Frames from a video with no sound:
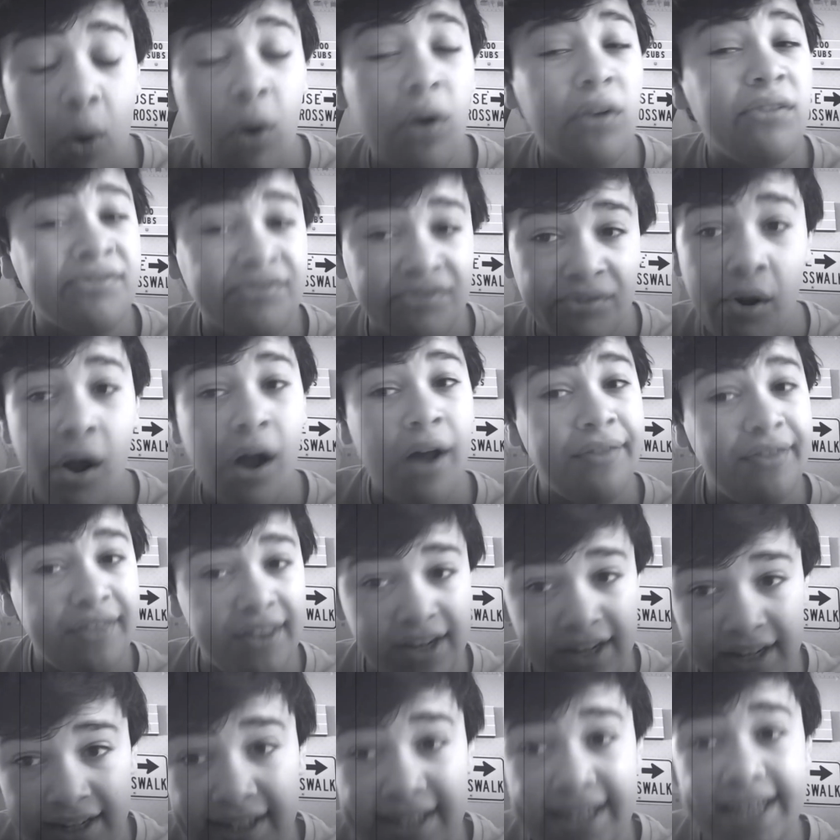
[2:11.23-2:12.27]
fraud
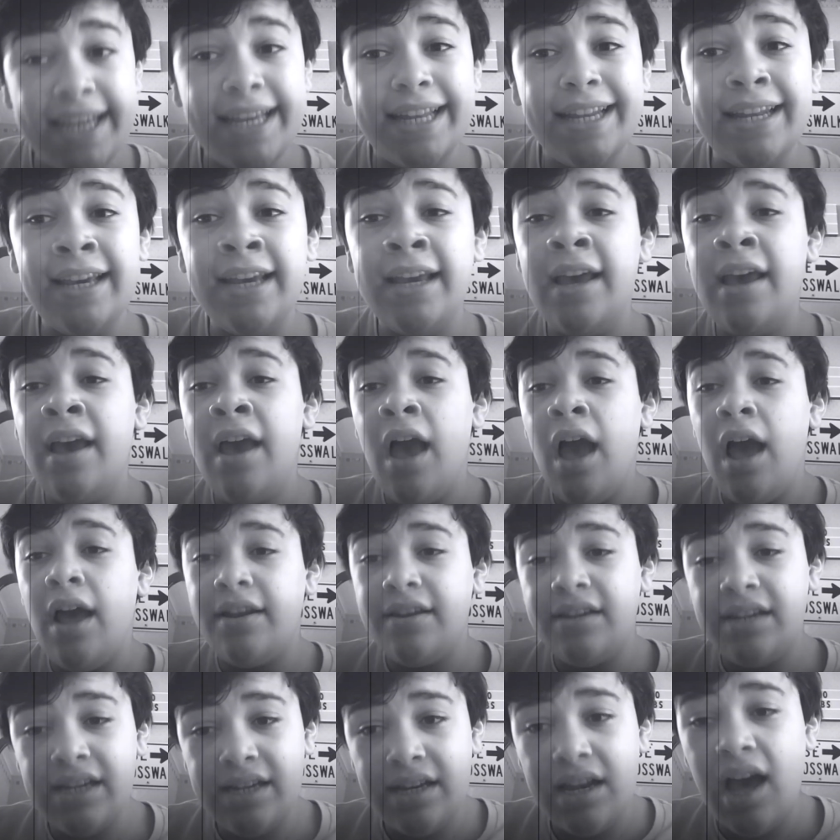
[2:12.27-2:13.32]
than it did,
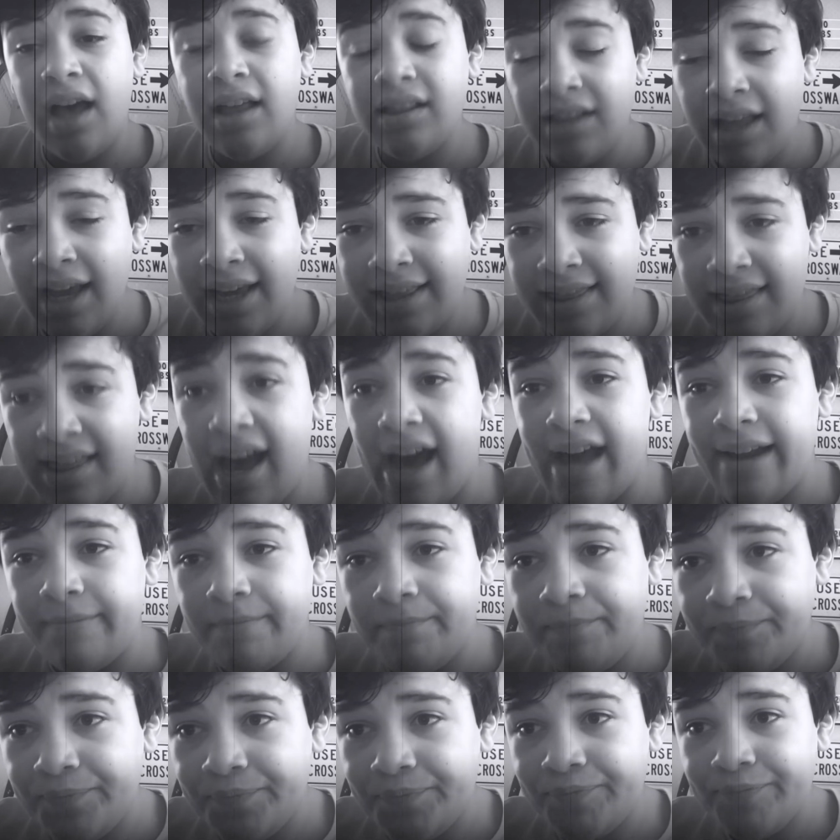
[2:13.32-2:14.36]
did not like that.
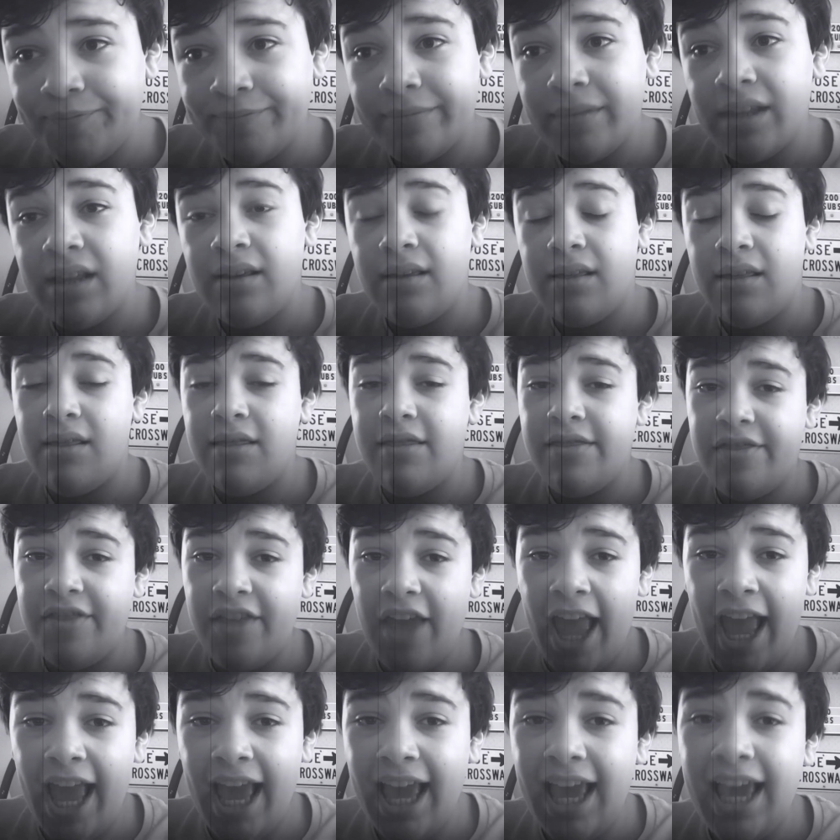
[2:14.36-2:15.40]

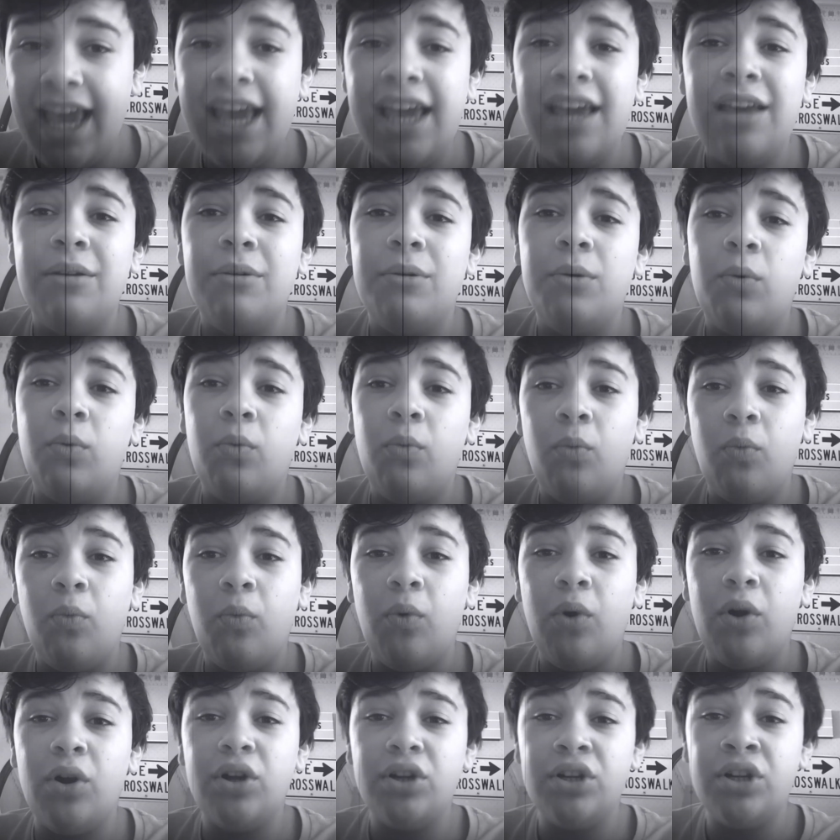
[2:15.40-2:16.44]
They
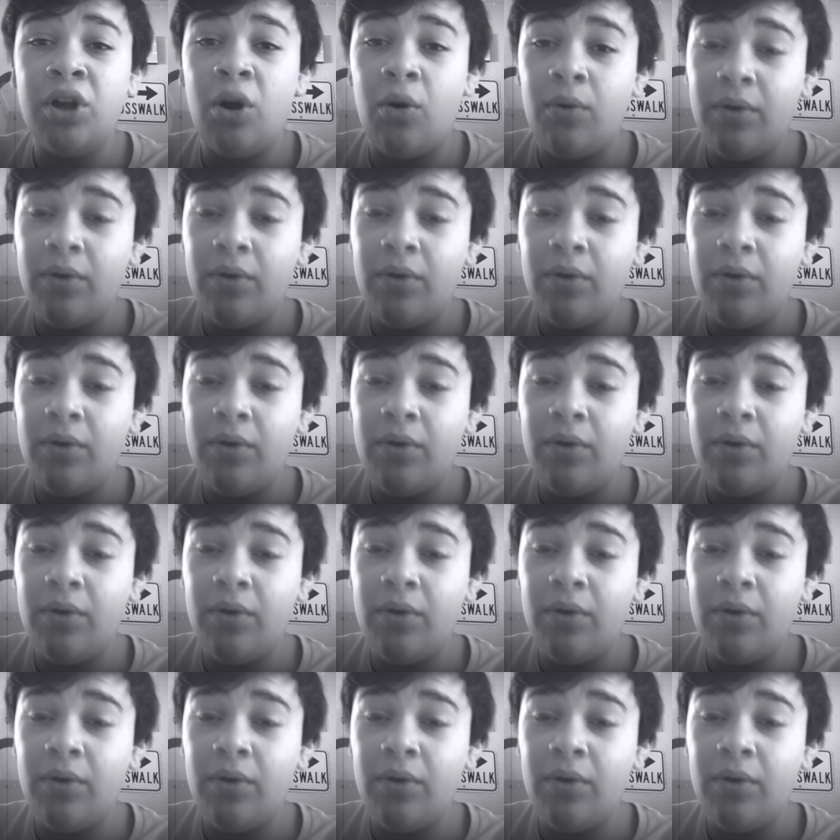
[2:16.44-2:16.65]
were going.